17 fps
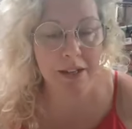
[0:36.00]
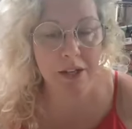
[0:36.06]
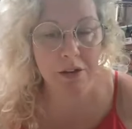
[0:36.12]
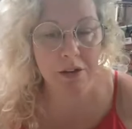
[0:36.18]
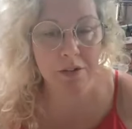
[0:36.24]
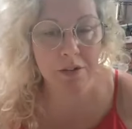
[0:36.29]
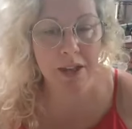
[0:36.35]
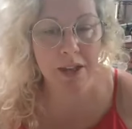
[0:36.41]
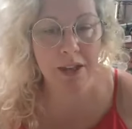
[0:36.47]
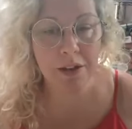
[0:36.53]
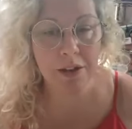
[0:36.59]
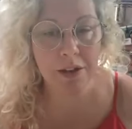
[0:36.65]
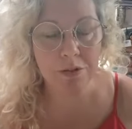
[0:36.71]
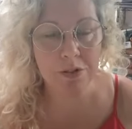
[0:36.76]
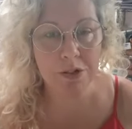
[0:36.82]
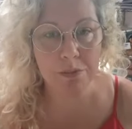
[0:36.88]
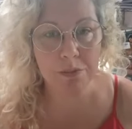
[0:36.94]
you can
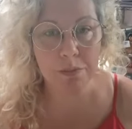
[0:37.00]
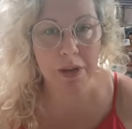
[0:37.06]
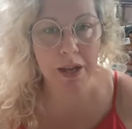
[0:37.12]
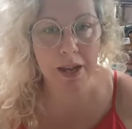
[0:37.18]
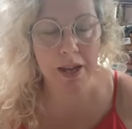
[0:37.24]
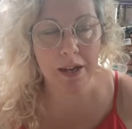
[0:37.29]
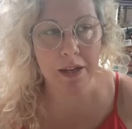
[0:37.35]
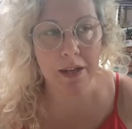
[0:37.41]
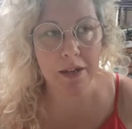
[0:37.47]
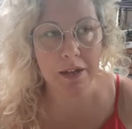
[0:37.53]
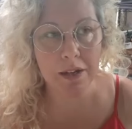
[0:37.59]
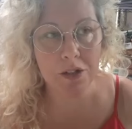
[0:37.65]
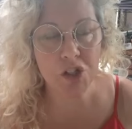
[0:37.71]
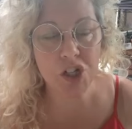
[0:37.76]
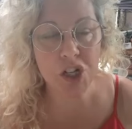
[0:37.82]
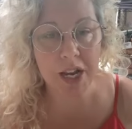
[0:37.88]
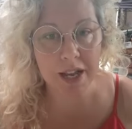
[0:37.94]
go to my
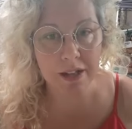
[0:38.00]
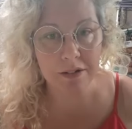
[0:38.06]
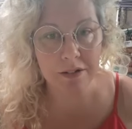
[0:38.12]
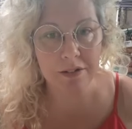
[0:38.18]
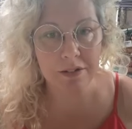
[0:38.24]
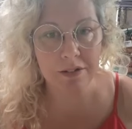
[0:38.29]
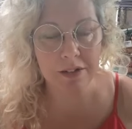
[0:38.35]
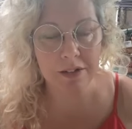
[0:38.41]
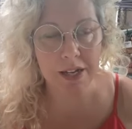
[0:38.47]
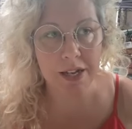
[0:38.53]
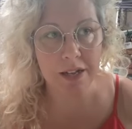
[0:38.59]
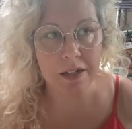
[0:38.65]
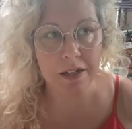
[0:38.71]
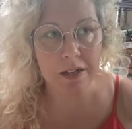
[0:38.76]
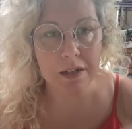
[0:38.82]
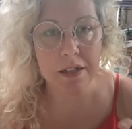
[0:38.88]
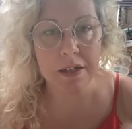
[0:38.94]
channel
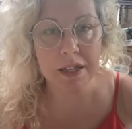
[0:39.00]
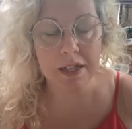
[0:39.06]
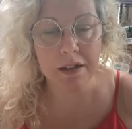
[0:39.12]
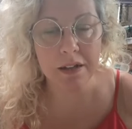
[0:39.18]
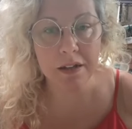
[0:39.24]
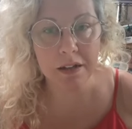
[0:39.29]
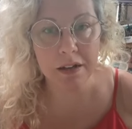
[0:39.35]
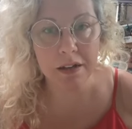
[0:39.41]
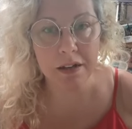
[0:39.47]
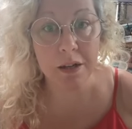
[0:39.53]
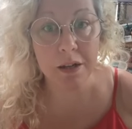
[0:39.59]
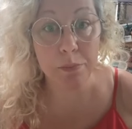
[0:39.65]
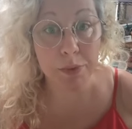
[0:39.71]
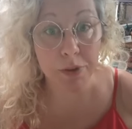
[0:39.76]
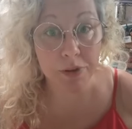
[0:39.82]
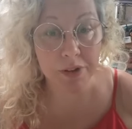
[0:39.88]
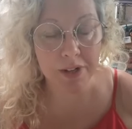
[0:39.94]
and click on
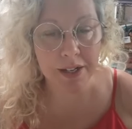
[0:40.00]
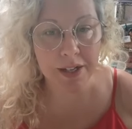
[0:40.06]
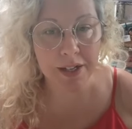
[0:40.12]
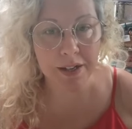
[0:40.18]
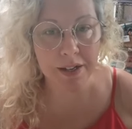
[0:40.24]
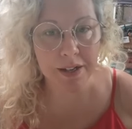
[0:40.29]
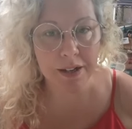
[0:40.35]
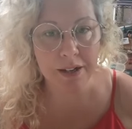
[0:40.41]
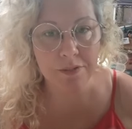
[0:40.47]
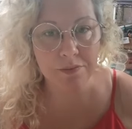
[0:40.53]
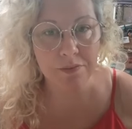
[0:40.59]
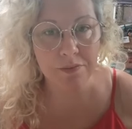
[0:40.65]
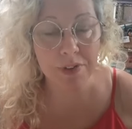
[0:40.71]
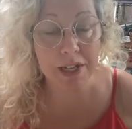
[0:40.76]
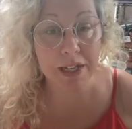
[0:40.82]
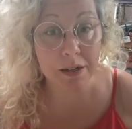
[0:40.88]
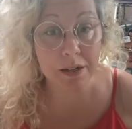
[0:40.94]
community and
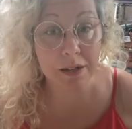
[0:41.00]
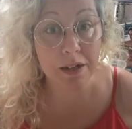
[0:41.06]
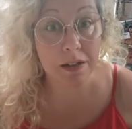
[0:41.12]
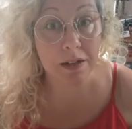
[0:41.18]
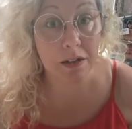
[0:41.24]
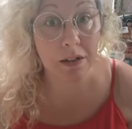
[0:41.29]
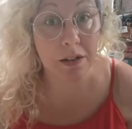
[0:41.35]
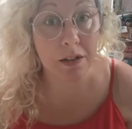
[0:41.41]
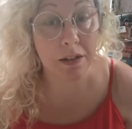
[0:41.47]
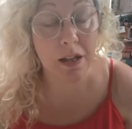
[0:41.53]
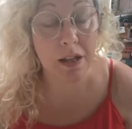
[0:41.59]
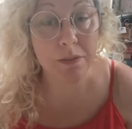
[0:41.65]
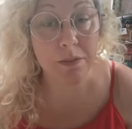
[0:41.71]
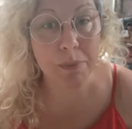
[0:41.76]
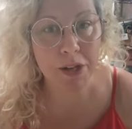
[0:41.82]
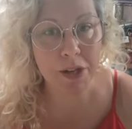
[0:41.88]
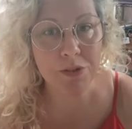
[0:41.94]
find a lot
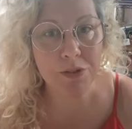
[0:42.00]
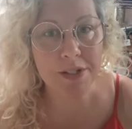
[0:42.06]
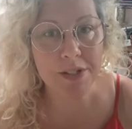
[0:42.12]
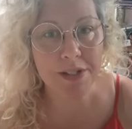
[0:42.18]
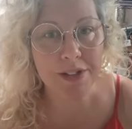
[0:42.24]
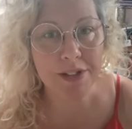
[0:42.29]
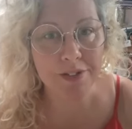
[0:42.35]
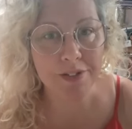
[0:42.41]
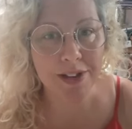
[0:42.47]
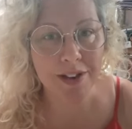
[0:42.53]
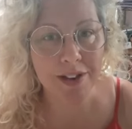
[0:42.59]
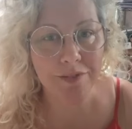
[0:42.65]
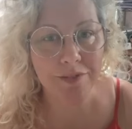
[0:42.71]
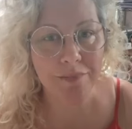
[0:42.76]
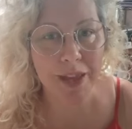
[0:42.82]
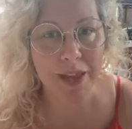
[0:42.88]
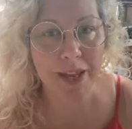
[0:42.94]
of posts there that
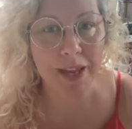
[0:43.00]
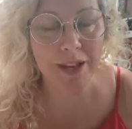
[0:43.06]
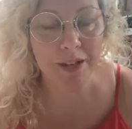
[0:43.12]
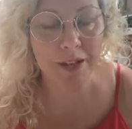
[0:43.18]
I've made